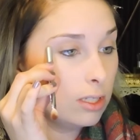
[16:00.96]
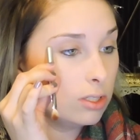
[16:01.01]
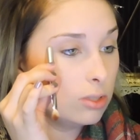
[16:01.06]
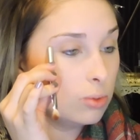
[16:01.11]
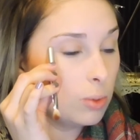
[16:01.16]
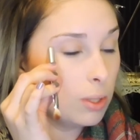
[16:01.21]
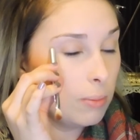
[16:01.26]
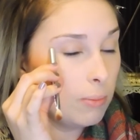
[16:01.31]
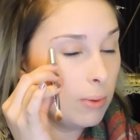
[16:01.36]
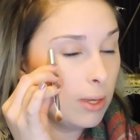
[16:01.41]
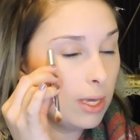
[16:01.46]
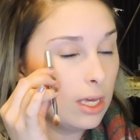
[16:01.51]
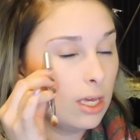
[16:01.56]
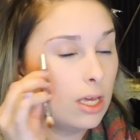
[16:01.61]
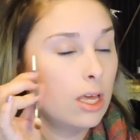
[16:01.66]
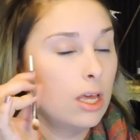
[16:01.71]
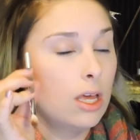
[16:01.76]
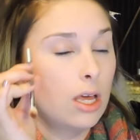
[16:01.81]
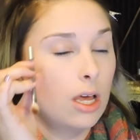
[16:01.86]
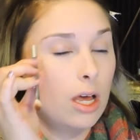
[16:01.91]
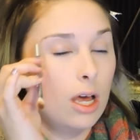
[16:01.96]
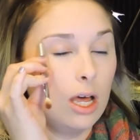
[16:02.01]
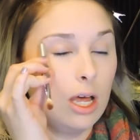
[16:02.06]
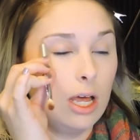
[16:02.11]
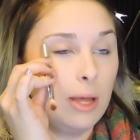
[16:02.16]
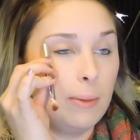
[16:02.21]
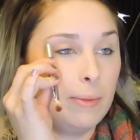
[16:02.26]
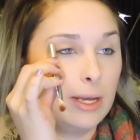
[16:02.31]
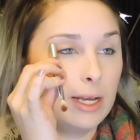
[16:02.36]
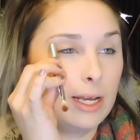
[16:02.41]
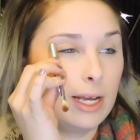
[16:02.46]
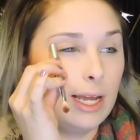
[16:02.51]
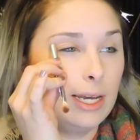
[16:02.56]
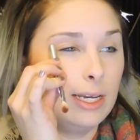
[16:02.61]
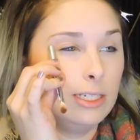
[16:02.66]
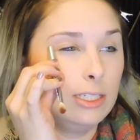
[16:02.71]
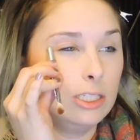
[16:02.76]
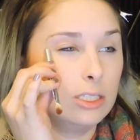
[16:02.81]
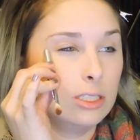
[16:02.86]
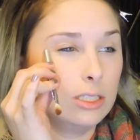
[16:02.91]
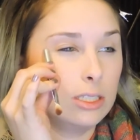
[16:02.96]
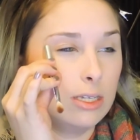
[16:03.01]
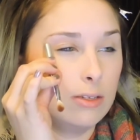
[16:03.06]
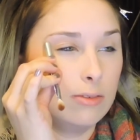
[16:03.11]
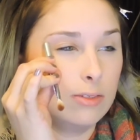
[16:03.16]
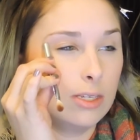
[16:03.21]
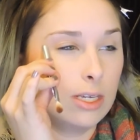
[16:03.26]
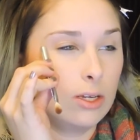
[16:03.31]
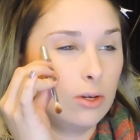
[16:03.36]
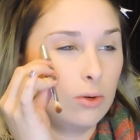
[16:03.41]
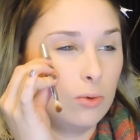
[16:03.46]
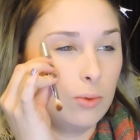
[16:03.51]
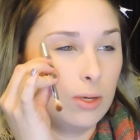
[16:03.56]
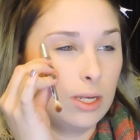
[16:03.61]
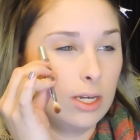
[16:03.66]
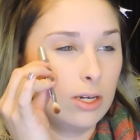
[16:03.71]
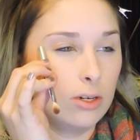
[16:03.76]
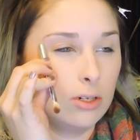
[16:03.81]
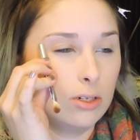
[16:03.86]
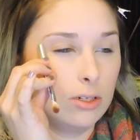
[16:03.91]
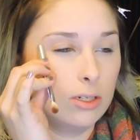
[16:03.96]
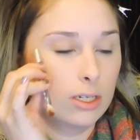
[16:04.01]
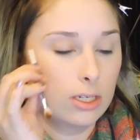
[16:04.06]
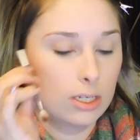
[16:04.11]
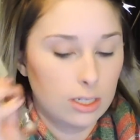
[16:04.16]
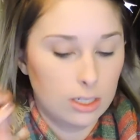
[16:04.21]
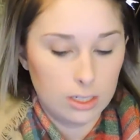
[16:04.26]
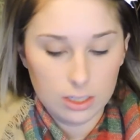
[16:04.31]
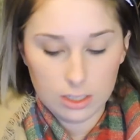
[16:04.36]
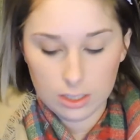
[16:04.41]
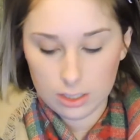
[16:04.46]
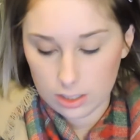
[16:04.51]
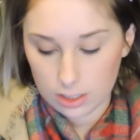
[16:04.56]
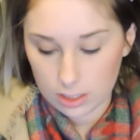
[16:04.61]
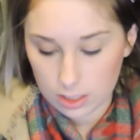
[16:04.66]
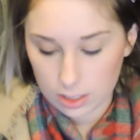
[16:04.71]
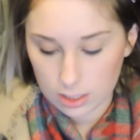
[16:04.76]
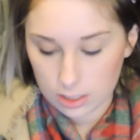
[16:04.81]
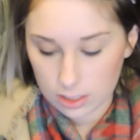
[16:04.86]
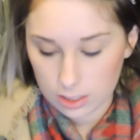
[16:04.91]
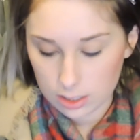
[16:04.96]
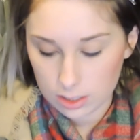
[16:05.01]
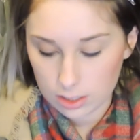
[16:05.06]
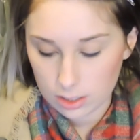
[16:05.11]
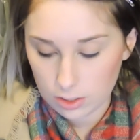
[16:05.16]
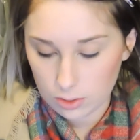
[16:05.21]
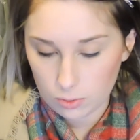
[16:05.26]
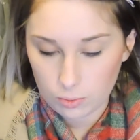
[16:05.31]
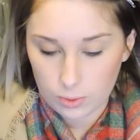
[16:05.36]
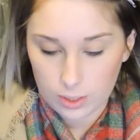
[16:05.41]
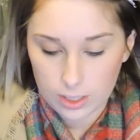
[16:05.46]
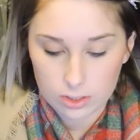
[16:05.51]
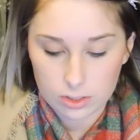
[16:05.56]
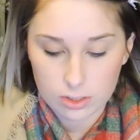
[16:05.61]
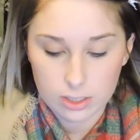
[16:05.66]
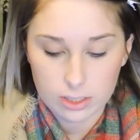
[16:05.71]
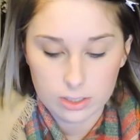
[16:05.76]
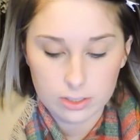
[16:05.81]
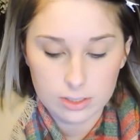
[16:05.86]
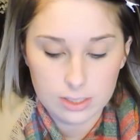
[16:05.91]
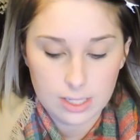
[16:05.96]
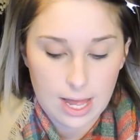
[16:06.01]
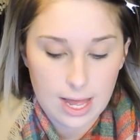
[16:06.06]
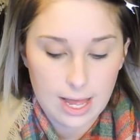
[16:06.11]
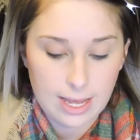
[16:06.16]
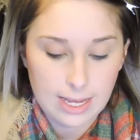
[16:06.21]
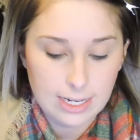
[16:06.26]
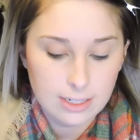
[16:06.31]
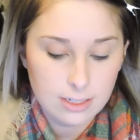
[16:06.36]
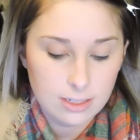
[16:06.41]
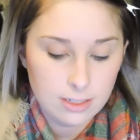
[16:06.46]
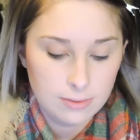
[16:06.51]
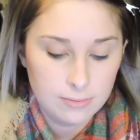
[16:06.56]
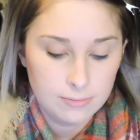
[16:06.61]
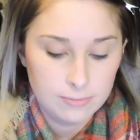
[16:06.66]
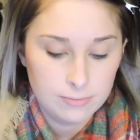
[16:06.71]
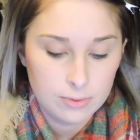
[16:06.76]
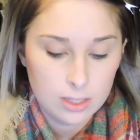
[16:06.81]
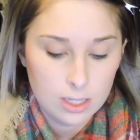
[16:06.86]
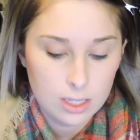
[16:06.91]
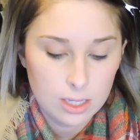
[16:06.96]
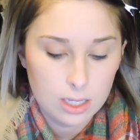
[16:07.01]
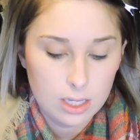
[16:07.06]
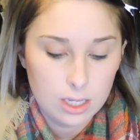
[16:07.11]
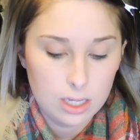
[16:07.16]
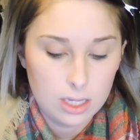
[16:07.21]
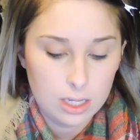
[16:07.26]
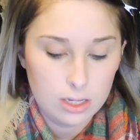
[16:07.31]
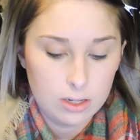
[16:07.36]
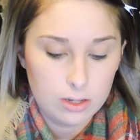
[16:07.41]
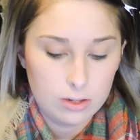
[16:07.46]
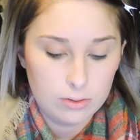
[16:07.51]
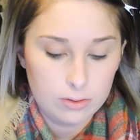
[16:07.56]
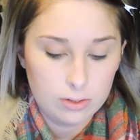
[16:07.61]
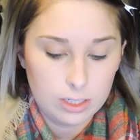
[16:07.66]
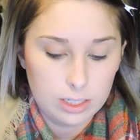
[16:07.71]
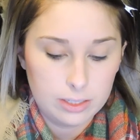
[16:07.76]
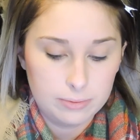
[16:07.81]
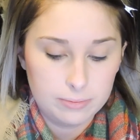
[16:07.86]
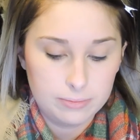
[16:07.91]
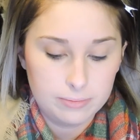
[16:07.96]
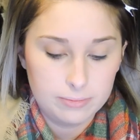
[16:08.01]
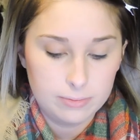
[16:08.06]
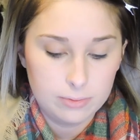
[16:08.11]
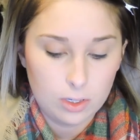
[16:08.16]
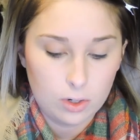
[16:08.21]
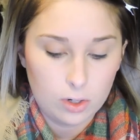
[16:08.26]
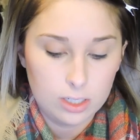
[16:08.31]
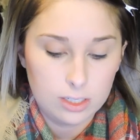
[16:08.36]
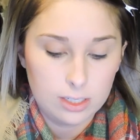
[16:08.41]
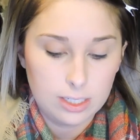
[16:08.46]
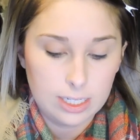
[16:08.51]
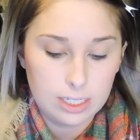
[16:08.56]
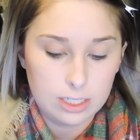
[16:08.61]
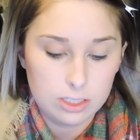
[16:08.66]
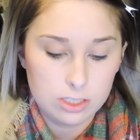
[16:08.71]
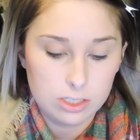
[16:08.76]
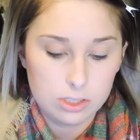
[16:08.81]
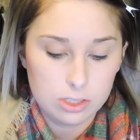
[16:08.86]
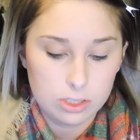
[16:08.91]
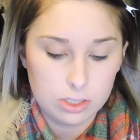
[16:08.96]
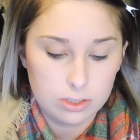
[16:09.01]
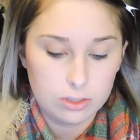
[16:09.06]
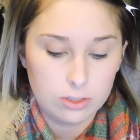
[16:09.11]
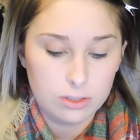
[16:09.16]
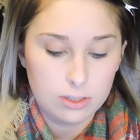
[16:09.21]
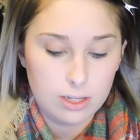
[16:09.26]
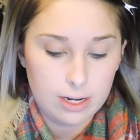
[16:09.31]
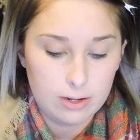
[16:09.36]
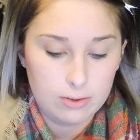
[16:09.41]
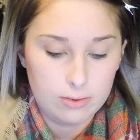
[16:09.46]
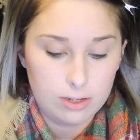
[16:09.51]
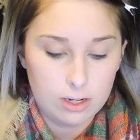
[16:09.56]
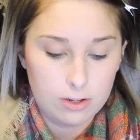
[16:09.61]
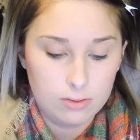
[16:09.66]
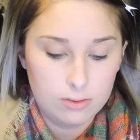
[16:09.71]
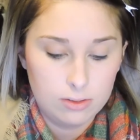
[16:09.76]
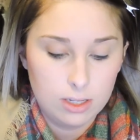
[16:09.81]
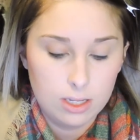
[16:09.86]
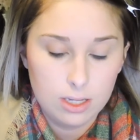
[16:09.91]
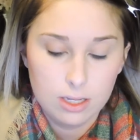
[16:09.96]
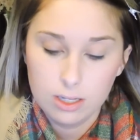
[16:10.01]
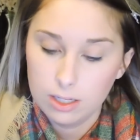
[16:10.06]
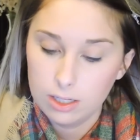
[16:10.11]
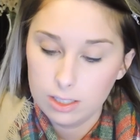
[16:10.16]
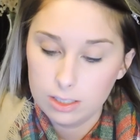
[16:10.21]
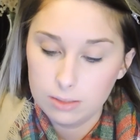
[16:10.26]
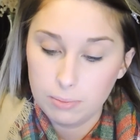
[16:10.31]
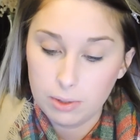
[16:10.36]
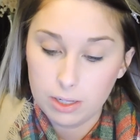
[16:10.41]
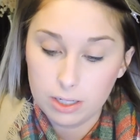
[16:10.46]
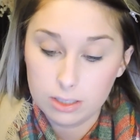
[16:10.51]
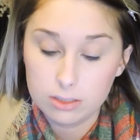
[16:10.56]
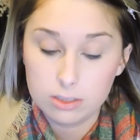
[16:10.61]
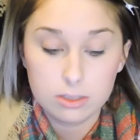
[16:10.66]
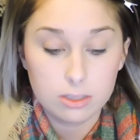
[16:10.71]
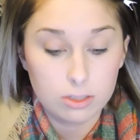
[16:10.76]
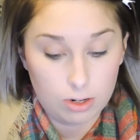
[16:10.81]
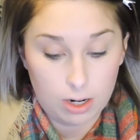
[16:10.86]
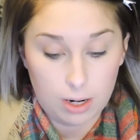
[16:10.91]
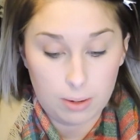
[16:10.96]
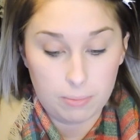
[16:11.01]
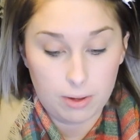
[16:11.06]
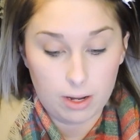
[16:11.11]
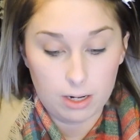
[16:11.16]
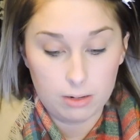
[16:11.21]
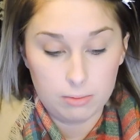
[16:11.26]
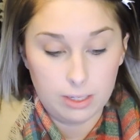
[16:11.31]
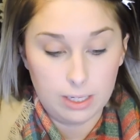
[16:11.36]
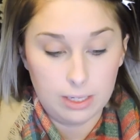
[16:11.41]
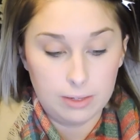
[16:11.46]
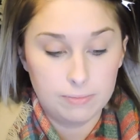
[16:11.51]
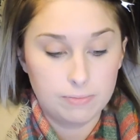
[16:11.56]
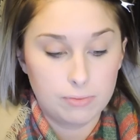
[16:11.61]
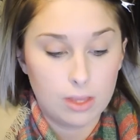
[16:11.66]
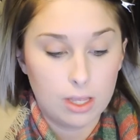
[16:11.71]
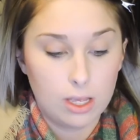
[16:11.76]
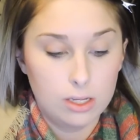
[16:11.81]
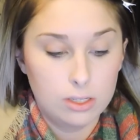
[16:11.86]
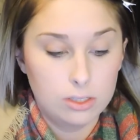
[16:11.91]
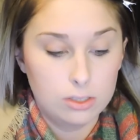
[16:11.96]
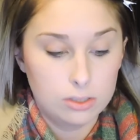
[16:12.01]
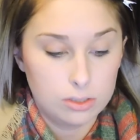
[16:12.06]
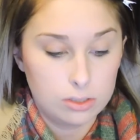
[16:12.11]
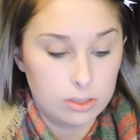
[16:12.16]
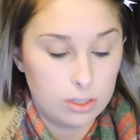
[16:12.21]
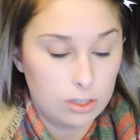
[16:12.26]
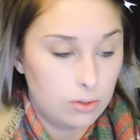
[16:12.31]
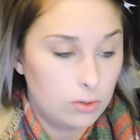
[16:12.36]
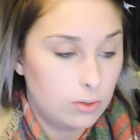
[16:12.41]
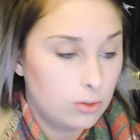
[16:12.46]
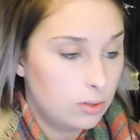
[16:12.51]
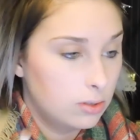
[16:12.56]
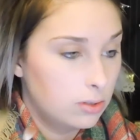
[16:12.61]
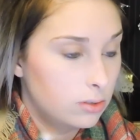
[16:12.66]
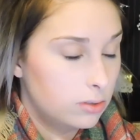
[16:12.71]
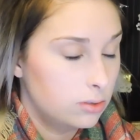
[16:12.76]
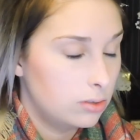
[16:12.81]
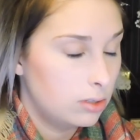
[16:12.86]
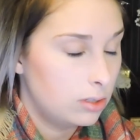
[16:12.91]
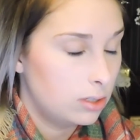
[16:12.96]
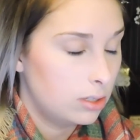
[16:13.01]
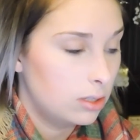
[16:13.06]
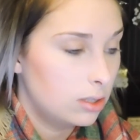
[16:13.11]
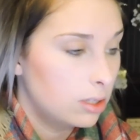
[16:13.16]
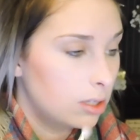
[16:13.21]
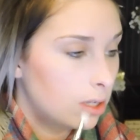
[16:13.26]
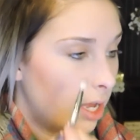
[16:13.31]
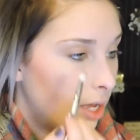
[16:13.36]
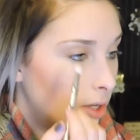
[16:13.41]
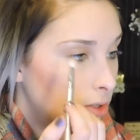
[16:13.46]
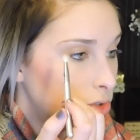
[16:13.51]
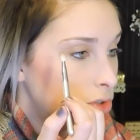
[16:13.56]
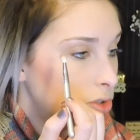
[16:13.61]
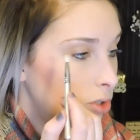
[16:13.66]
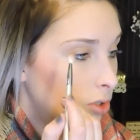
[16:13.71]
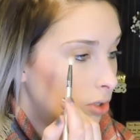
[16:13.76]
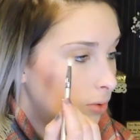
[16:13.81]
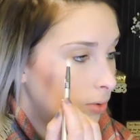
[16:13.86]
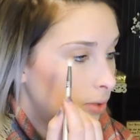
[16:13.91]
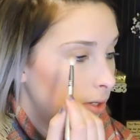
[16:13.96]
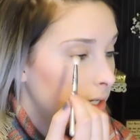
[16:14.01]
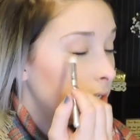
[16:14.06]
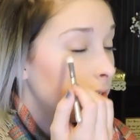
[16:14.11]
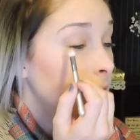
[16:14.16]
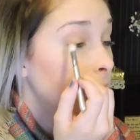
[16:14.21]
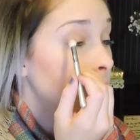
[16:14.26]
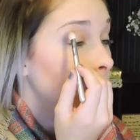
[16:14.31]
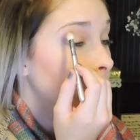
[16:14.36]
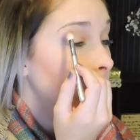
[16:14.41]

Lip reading: sweeping, it kind of just leaves like a weird little line, or like a circle. I don't know. It bugs the crap out of me. So I'll show you what I do.